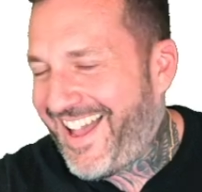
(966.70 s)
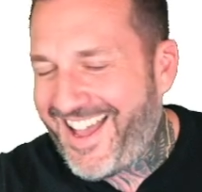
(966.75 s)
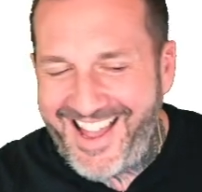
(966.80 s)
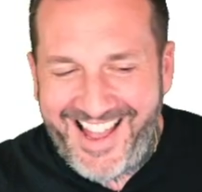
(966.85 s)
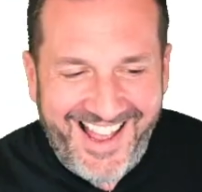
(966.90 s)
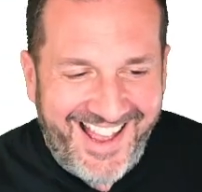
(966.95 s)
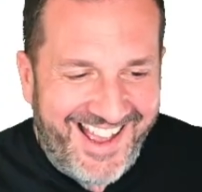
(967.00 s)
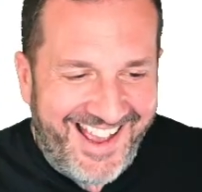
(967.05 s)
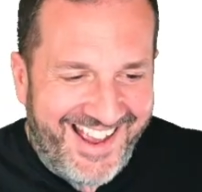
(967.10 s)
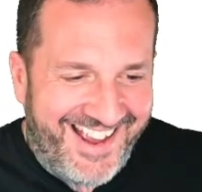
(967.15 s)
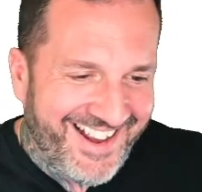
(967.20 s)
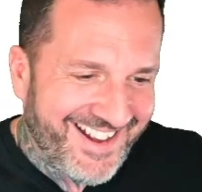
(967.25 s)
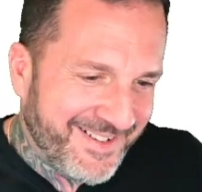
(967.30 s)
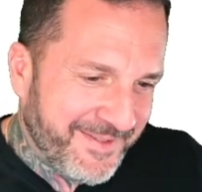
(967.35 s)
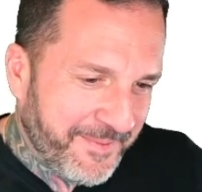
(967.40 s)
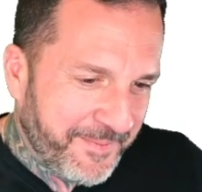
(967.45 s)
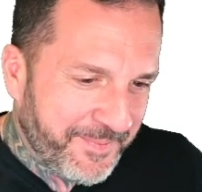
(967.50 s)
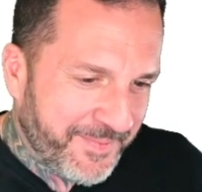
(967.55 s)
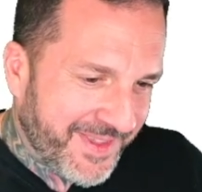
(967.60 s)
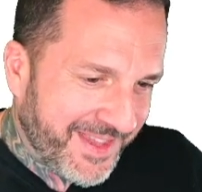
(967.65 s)
ah,
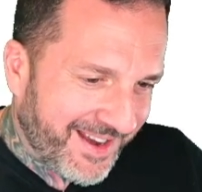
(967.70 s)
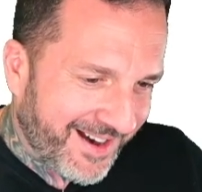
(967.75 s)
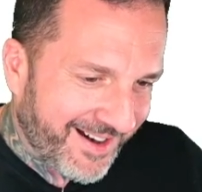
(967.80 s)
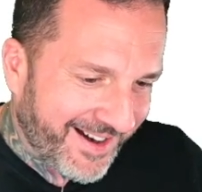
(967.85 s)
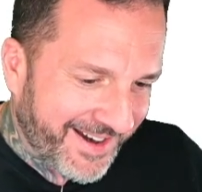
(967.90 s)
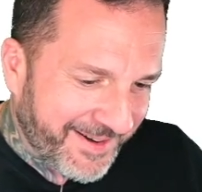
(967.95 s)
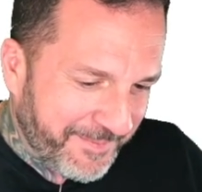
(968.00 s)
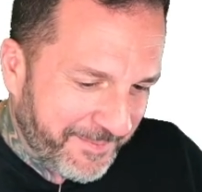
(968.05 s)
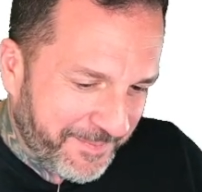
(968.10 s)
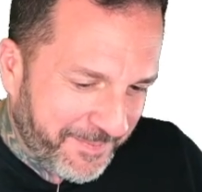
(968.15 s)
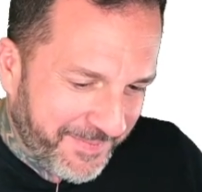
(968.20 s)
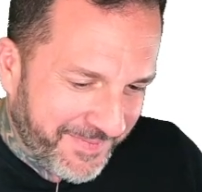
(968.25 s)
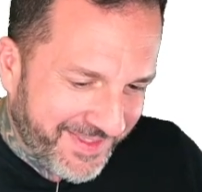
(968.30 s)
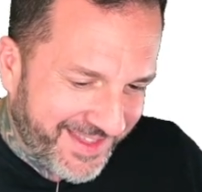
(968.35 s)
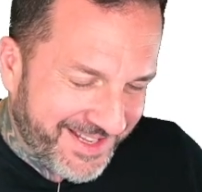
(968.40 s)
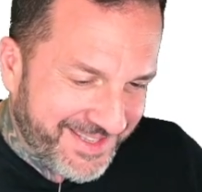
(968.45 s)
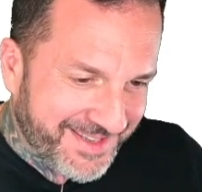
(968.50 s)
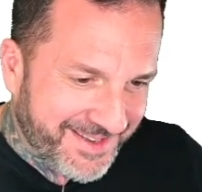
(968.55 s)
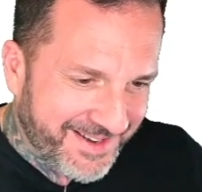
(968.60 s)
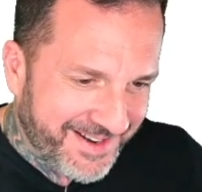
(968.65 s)
all right,
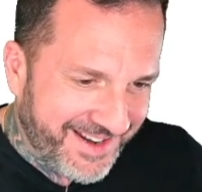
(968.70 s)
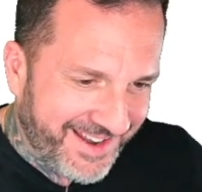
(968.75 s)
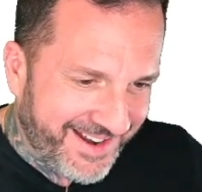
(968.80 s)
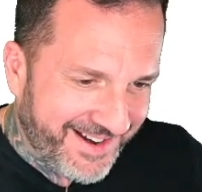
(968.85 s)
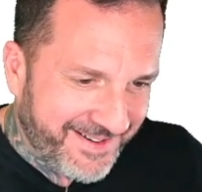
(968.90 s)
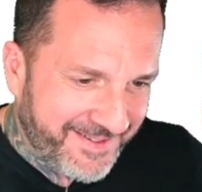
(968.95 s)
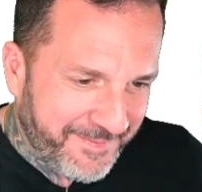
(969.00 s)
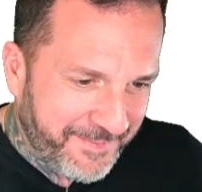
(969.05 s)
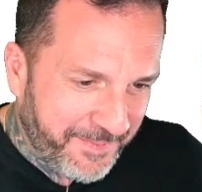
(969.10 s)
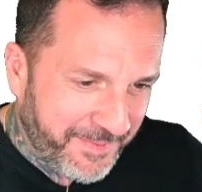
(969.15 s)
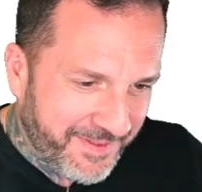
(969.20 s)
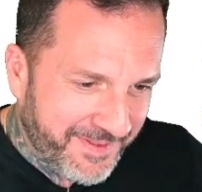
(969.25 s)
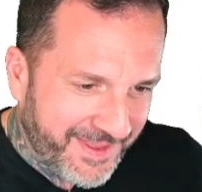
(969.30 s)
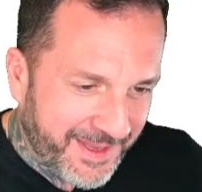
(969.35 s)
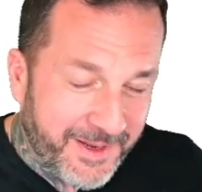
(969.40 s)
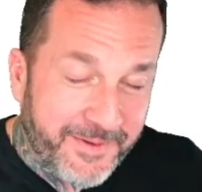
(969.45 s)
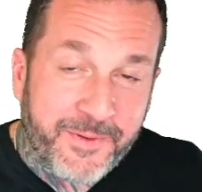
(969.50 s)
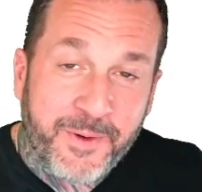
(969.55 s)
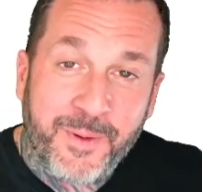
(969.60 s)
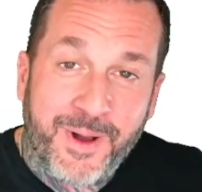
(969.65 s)
that's good here.
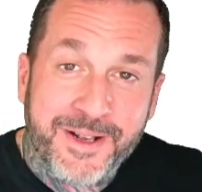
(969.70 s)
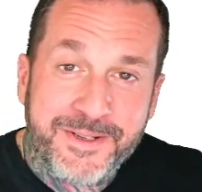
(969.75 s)
Thank you for